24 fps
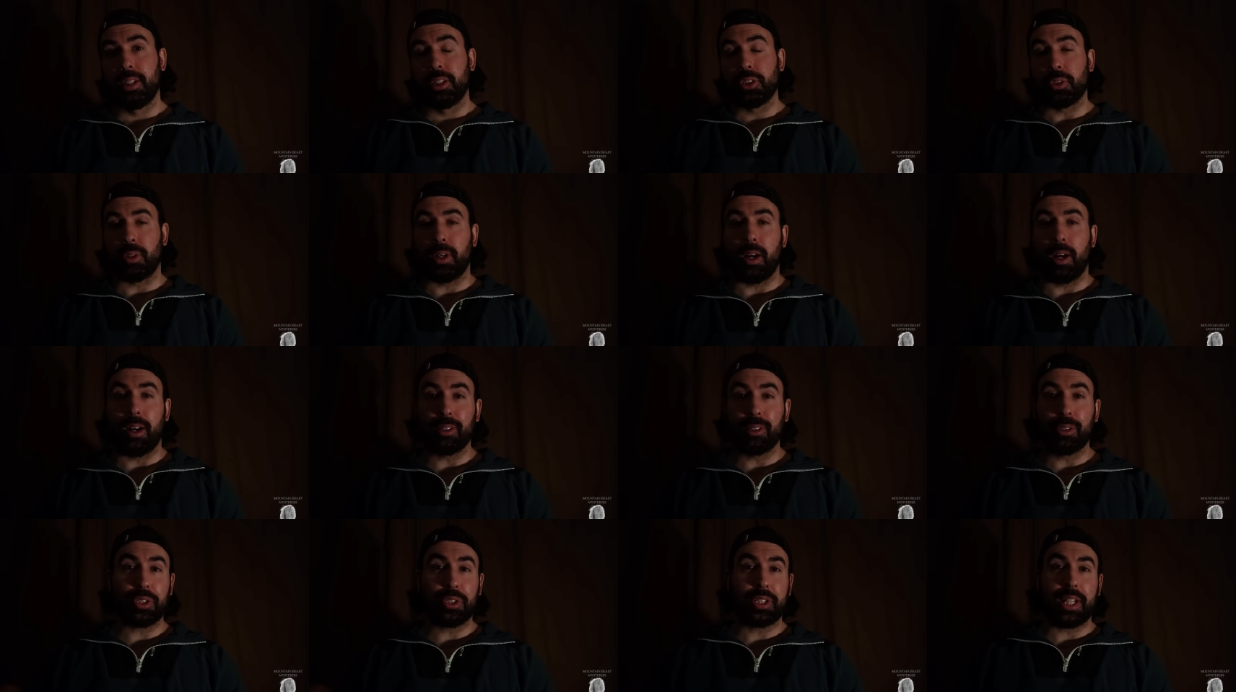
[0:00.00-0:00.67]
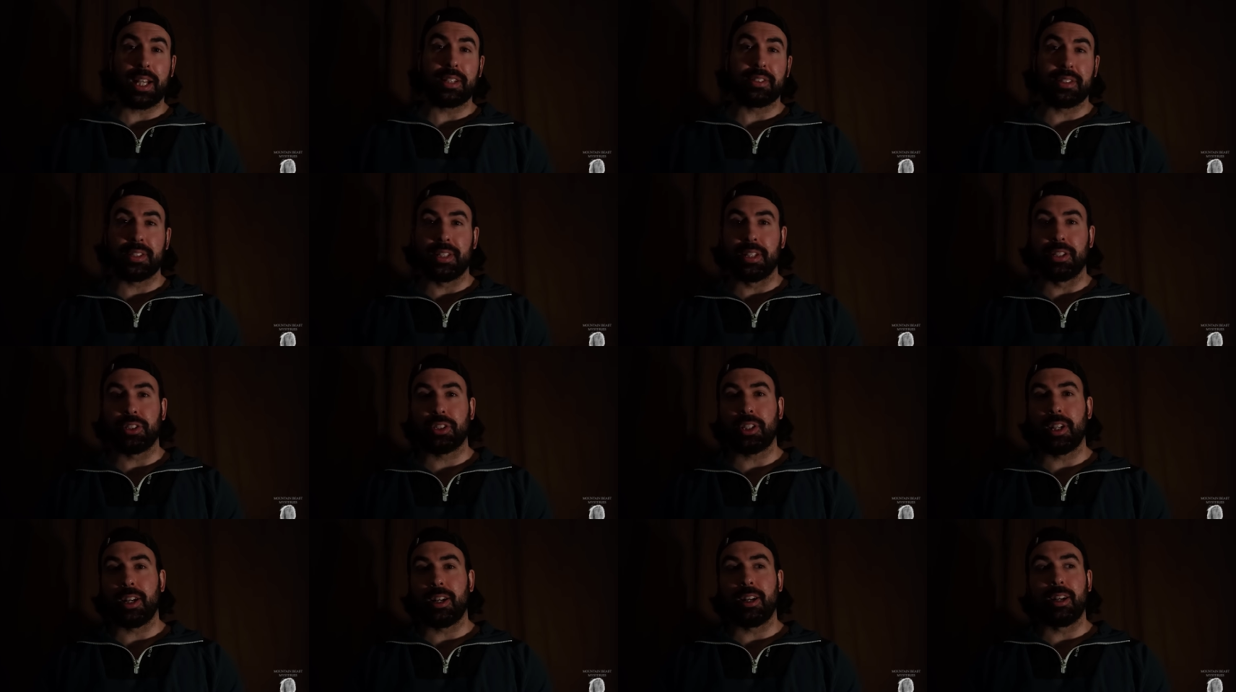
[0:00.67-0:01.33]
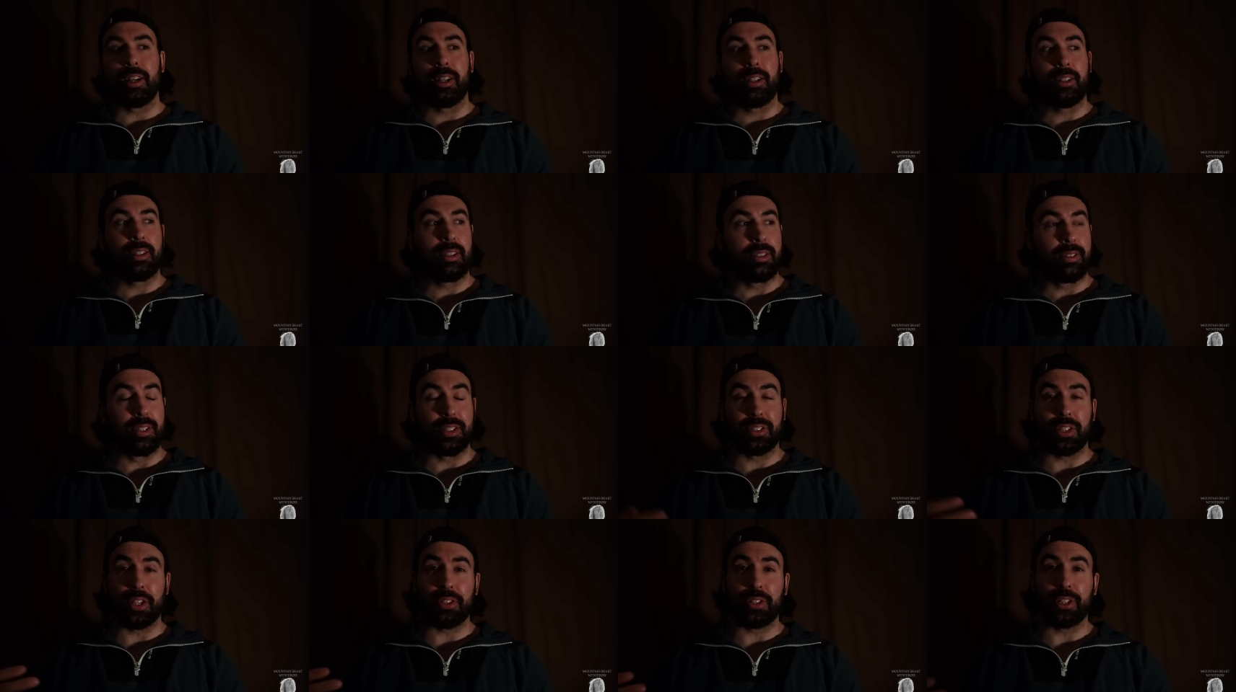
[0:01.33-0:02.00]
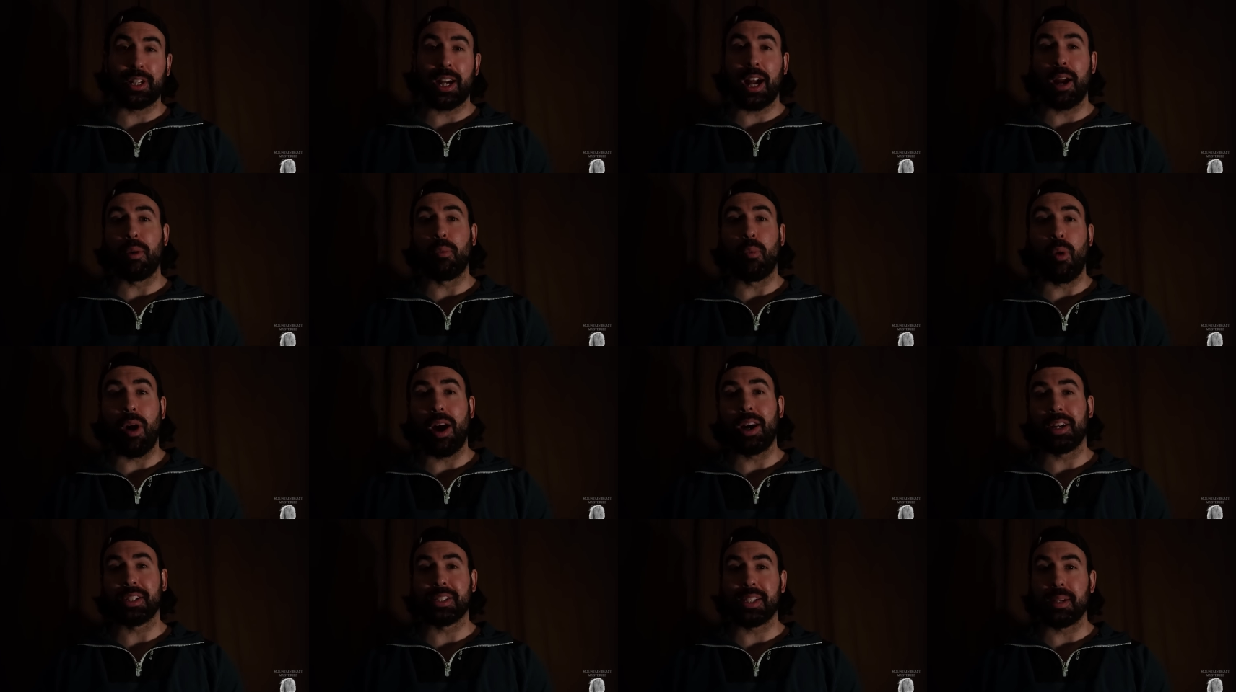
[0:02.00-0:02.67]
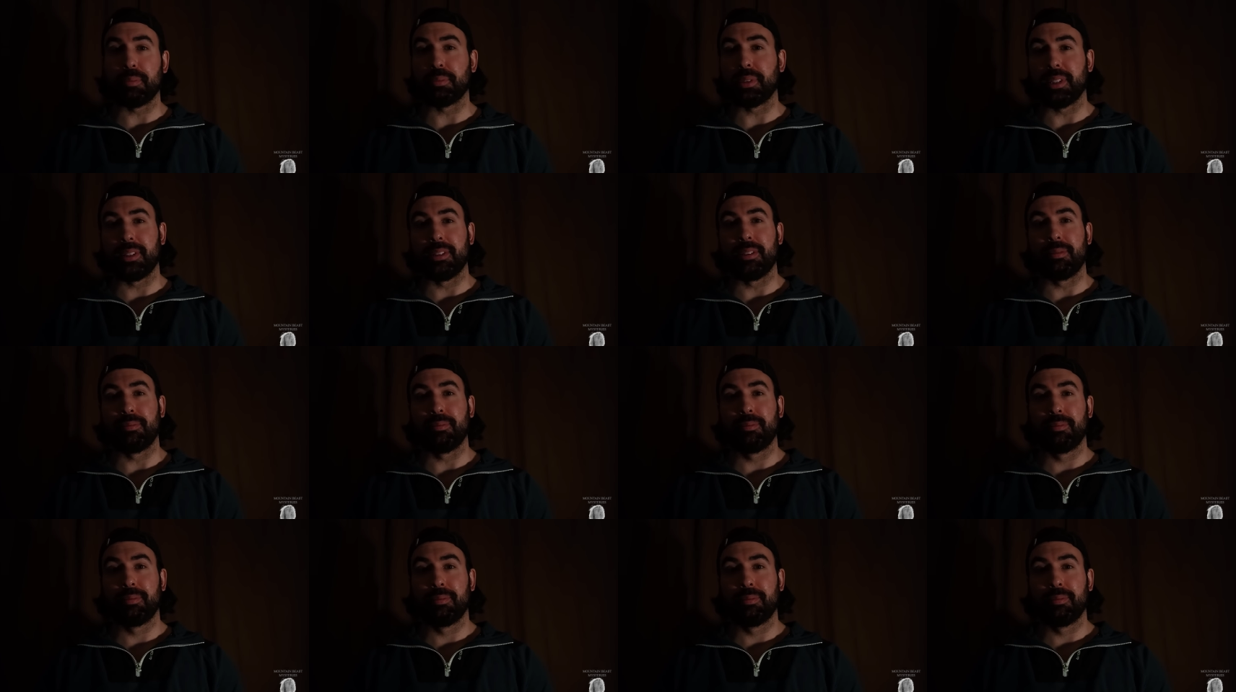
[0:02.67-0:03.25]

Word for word: So Carlos gets in his car, and this other guy walks up to him.